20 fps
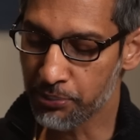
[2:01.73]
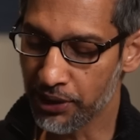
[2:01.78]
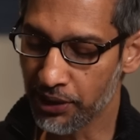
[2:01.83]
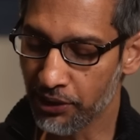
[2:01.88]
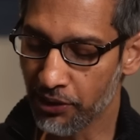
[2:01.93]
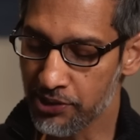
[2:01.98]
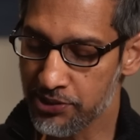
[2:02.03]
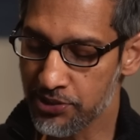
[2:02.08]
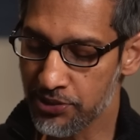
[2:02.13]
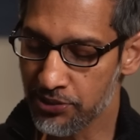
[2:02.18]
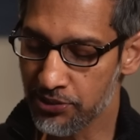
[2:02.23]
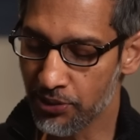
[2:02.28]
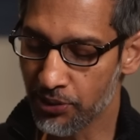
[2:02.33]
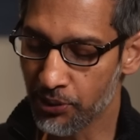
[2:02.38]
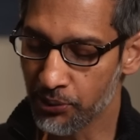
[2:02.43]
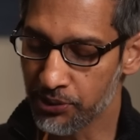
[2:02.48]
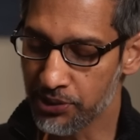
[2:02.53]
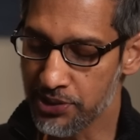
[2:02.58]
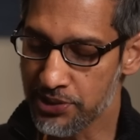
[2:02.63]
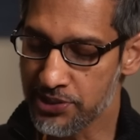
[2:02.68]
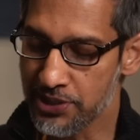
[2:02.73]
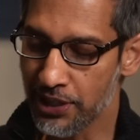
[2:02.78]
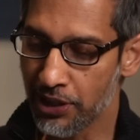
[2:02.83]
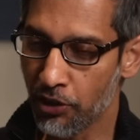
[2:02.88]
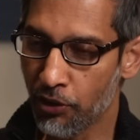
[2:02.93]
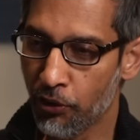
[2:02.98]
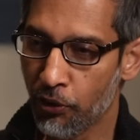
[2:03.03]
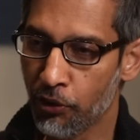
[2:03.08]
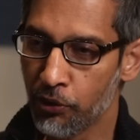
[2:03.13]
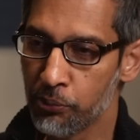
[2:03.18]
but I'll also throw out this.
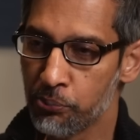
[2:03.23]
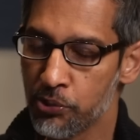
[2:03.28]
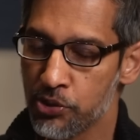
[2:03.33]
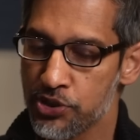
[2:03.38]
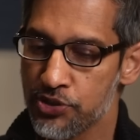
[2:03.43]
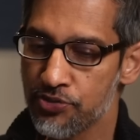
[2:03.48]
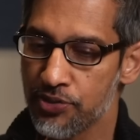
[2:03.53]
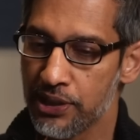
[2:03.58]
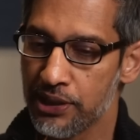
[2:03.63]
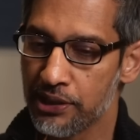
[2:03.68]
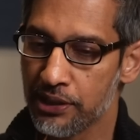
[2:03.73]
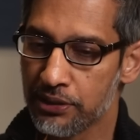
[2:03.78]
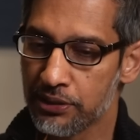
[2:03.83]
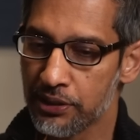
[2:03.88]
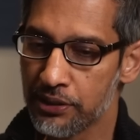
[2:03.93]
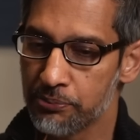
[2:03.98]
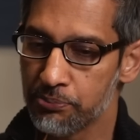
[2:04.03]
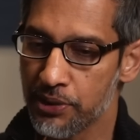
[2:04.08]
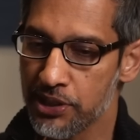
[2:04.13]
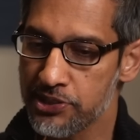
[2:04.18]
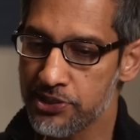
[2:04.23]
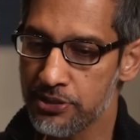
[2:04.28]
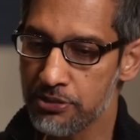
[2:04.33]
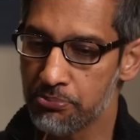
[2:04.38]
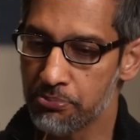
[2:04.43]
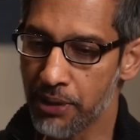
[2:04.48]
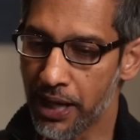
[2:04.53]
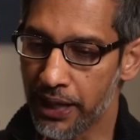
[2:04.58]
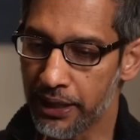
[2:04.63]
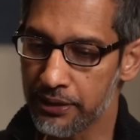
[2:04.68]
I almost feel the term
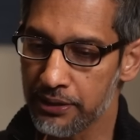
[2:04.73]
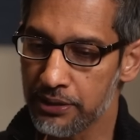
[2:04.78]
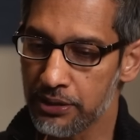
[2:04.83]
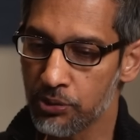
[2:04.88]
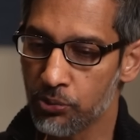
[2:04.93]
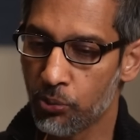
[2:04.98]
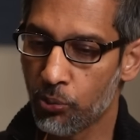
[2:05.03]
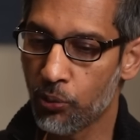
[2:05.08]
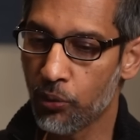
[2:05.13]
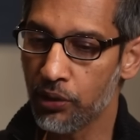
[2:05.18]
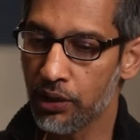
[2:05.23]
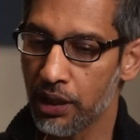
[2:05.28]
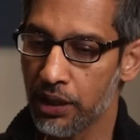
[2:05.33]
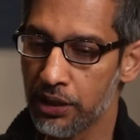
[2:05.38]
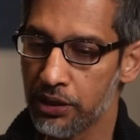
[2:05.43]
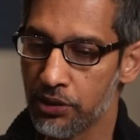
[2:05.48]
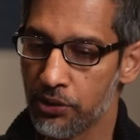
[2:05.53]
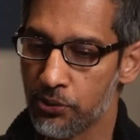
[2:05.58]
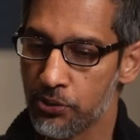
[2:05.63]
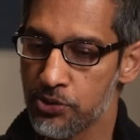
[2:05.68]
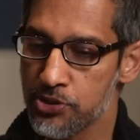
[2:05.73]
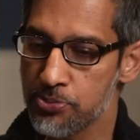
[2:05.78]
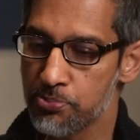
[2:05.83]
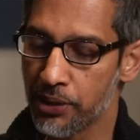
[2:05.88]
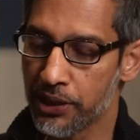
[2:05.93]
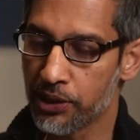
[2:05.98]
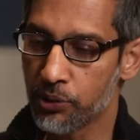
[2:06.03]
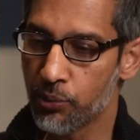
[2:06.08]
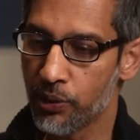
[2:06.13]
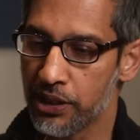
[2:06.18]
doesn't matter. What I know is
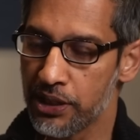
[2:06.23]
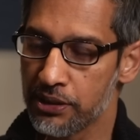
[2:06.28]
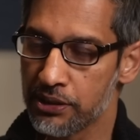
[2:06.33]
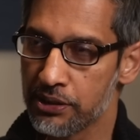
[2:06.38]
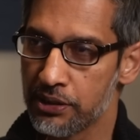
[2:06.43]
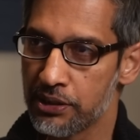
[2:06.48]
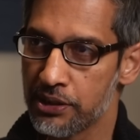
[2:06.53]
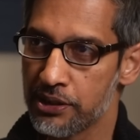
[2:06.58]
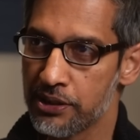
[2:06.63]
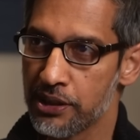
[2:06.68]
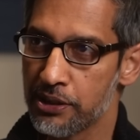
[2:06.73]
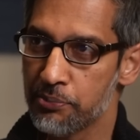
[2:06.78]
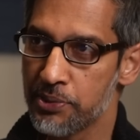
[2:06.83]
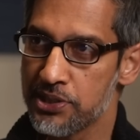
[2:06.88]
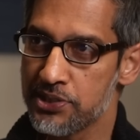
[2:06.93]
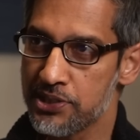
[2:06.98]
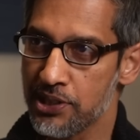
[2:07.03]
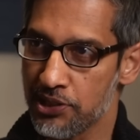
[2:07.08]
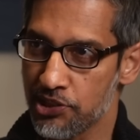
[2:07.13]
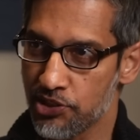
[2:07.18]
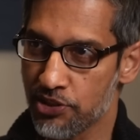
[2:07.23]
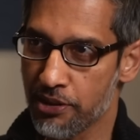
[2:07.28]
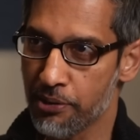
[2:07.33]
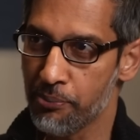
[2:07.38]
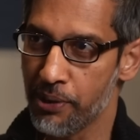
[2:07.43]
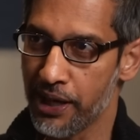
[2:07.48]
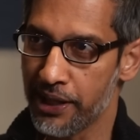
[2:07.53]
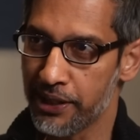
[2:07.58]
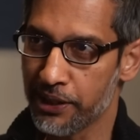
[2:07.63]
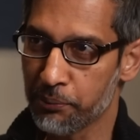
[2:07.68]
by twenty thirty, there'll be such
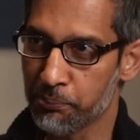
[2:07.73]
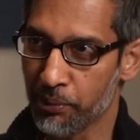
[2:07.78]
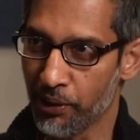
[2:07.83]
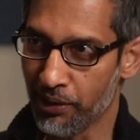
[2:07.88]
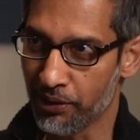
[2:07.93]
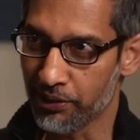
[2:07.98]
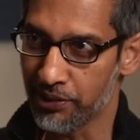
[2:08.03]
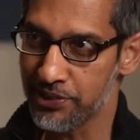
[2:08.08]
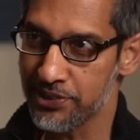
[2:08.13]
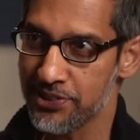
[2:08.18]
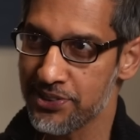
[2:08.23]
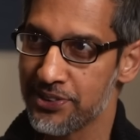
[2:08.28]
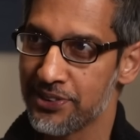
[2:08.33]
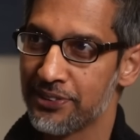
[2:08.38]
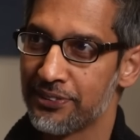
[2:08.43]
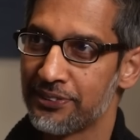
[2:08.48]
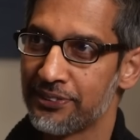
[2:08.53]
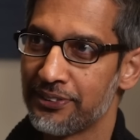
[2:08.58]
dramatic progress.